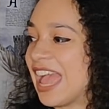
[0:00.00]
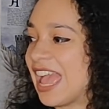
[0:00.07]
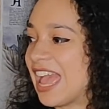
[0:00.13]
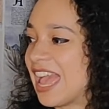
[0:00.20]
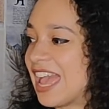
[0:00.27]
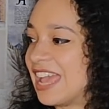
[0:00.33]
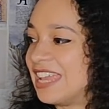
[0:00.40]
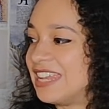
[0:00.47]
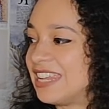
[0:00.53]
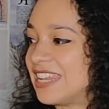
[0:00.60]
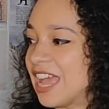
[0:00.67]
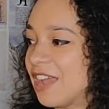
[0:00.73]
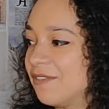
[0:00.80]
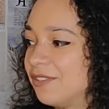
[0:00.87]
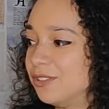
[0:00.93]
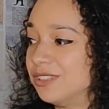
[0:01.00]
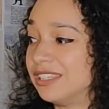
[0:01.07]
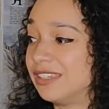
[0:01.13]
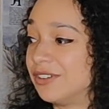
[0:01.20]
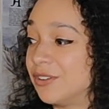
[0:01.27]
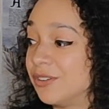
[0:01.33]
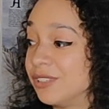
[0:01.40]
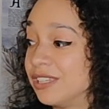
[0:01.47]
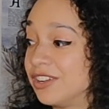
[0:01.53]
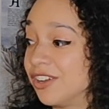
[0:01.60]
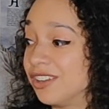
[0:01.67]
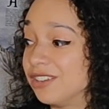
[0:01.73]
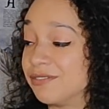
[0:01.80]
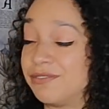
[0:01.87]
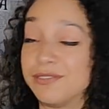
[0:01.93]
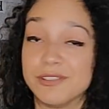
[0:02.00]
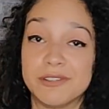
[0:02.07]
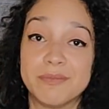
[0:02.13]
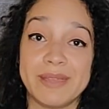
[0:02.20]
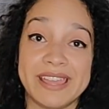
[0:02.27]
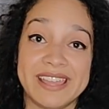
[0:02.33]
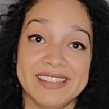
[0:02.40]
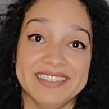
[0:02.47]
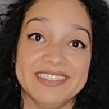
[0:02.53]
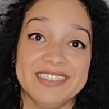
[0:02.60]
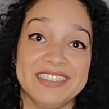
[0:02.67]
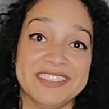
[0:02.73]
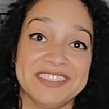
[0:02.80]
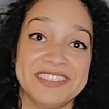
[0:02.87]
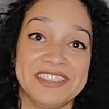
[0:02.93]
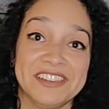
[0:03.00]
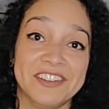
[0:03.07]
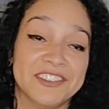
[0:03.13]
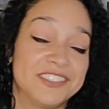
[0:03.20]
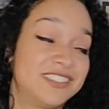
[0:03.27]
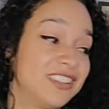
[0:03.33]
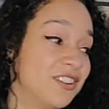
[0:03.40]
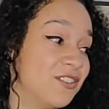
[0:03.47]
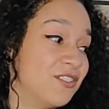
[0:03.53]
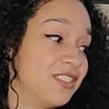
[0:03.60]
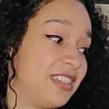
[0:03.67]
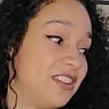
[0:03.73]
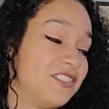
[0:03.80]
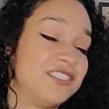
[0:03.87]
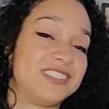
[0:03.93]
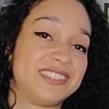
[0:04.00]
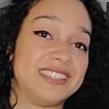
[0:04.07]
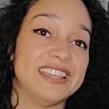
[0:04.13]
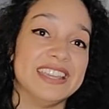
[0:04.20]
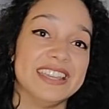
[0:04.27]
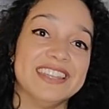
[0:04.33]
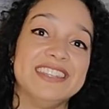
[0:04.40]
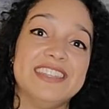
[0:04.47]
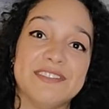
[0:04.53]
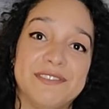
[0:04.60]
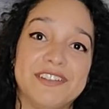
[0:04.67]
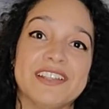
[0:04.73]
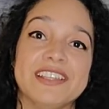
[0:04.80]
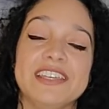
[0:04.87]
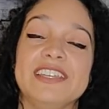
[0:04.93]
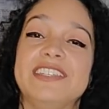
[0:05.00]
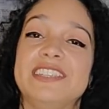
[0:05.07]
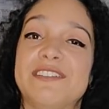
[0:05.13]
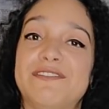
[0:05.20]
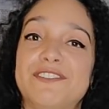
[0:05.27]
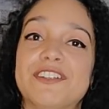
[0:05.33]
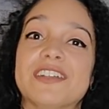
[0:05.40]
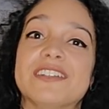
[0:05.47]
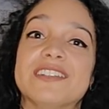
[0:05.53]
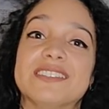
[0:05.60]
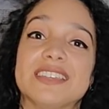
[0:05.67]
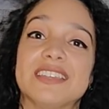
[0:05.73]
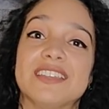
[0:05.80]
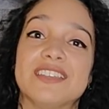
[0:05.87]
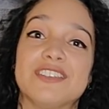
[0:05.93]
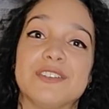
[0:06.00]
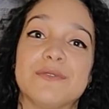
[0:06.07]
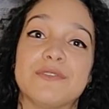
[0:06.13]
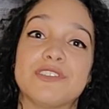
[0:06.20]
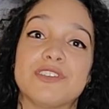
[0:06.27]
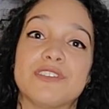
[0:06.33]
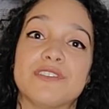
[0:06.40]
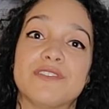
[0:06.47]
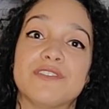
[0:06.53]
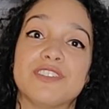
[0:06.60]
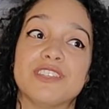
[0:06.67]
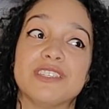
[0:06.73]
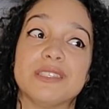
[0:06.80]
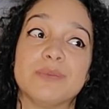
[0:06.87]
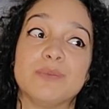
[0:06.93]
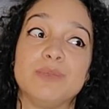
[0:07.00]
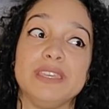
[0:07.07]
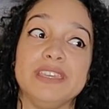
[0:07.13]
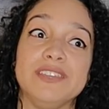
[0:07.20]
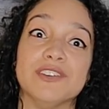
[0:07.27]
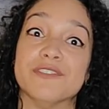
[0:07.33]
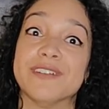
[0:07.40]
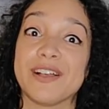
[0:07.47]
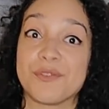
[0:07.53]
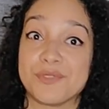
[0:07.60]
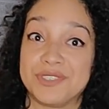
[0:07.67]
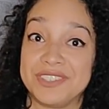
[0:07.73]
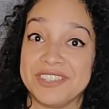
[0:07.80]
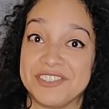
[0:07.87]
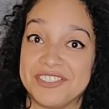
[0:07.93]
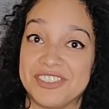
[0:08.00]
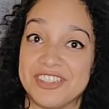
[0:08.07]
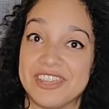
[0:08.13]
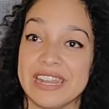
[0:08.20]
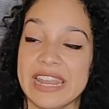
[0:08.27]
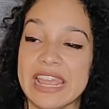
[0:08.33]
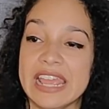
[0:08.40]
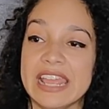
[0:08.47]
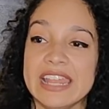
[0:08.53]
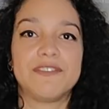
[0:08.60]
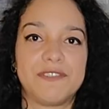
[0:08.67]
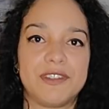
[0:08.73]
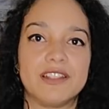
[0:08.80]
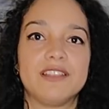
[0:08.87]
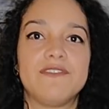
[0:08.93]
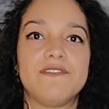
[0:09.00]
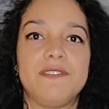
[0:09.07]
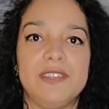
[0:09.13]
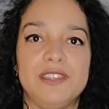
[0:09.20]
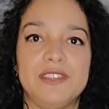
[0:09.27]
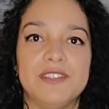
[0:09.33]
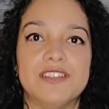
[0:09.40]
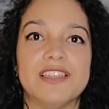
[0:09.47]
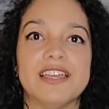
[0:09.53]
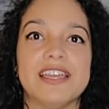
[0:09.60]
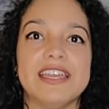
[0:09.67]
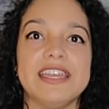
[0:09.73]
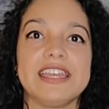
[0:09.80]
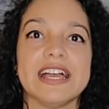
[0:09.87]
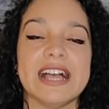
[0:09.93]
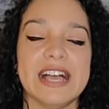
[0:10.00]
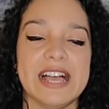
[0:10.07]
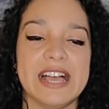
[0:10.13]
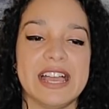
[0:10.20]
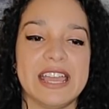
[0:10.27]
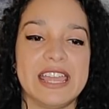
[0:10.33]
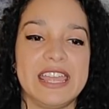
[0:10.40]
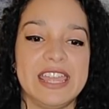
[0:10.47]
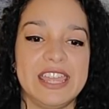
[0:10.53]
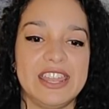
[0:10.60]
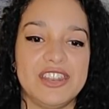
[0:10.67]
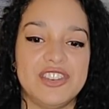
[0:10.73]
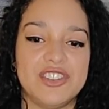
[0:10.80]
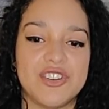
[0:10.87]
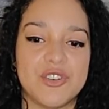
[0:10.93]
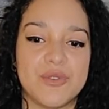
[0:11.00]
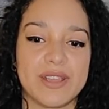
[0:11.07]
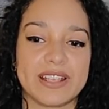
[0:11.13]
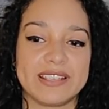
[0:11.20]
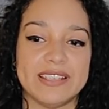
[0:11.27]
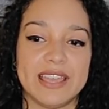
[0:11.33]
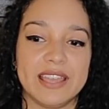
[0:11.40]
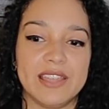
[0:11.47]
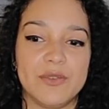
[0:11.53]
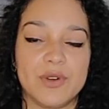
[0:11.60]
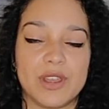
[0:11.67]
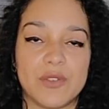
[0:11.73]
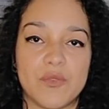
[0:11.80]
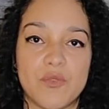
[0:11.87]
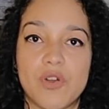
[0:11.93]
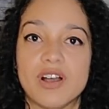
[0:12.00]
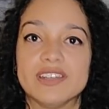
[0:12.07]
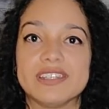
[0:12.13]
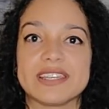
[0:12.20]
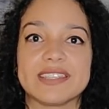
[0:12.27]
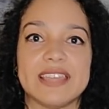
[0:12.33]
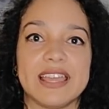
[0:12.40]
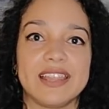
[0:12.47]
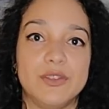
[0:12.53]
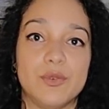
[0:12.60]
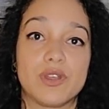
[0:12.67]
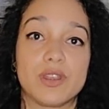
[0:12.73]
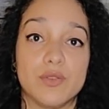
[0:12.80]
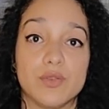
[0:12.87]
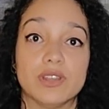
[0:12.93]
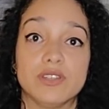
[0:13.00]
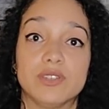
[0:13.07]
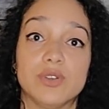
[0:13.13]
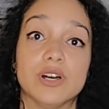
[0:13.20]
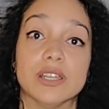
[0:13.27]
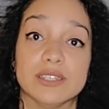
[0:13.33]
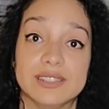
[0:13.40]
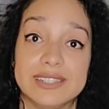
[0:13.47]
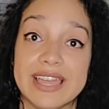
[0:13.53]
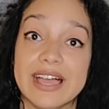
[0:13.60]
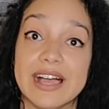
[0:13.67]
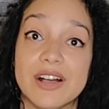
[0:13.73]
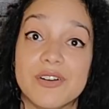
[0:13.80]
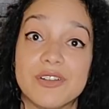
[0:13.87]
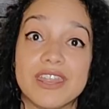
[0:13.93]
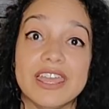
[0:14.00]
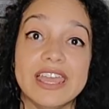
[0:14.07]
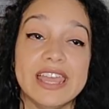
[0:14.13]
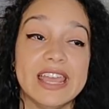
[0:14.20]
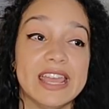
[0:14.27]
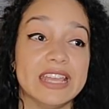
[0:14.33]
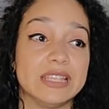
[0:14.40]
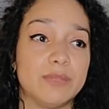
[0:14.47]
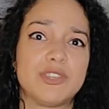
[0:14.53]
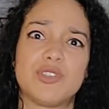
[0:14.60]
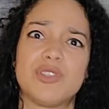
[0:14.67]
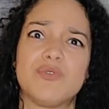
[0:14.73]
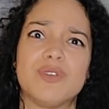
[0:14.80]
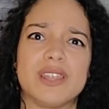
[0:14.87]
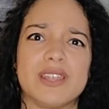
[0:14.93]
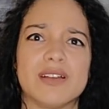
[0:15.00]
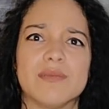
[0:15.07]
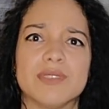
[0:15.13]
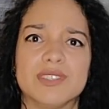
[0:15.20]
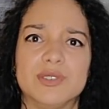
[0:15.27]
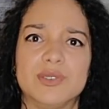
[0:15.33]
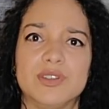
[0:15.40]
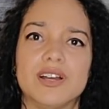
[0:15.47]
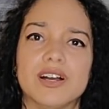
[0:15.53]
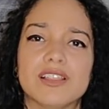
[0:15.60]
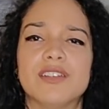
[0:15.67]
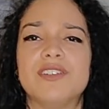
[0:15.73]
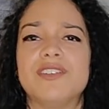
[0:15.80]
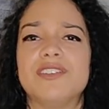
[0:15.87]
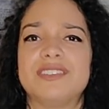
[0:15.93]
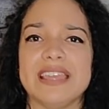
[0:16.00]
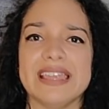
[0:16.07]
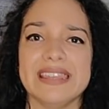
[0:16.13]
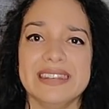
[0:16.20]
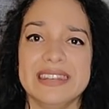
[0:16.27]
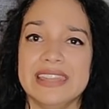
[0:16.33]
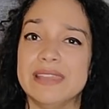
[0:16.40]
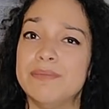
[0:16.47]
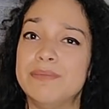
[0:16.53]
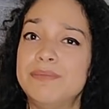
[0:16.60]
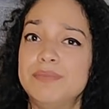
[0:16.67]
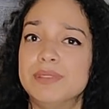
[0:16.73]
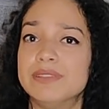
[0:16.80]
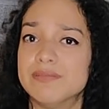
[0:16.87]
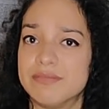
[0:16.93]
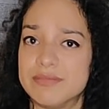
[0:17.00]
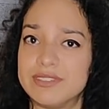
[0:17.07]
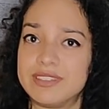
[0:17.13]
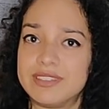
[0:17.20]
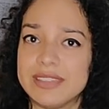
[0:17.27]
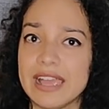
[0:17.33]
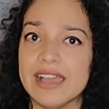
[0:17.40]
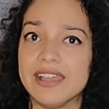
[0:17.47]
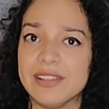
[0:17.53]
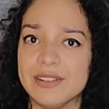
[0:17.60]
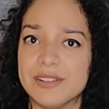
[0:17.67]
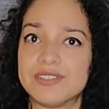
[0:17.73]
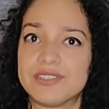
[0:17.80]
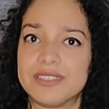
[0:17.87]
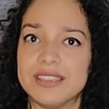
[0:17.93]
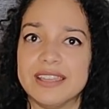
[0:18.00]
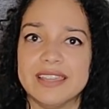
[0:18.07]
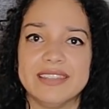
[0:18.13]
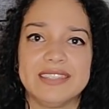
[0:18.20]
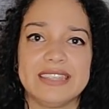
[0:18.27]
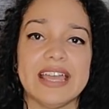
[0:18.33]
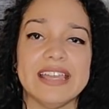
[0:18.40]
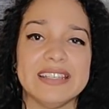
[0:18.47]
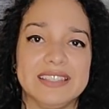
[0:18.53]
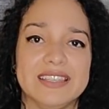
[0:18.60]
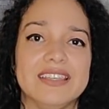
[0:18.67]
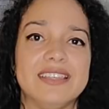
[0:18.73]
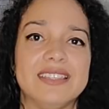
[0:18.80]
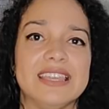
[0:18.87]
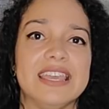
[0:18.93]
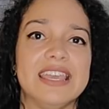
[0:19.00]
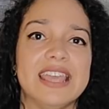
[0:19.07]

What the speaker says: And I've only gotten 4 pens this year. So there's definitely a difference in terms of speed of acquisition. I definitely feel like I know exactly what I want to hunt down, especially when it comes to colors and nib styles and sizes.